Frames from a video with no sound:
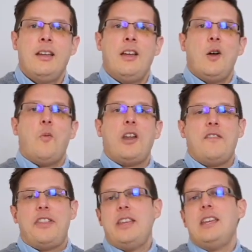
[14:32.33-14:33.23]
One of
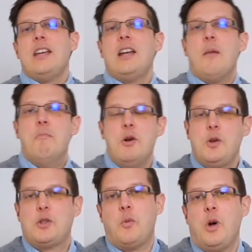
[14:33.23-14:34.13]
the most
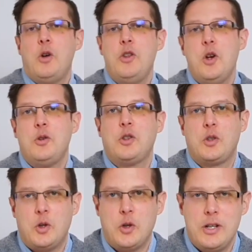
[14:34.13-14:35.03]
well-known
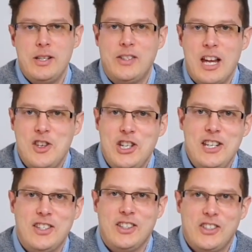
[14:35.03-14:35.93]
stories that
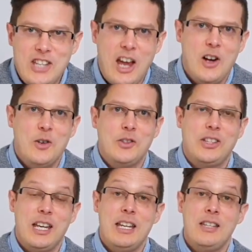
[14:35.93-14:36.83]
Jesus tells
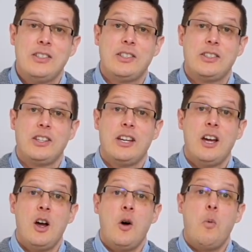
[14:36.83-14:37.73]
is
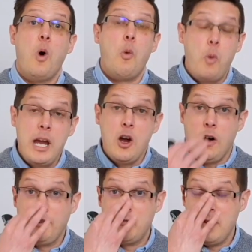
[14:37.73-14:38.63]
what we
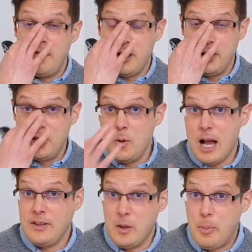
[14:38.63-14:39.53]
often refer to as
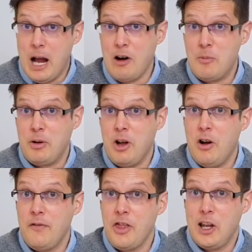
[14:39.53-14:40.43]
the parable
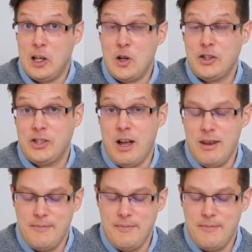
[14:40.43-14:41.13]
of the lost son.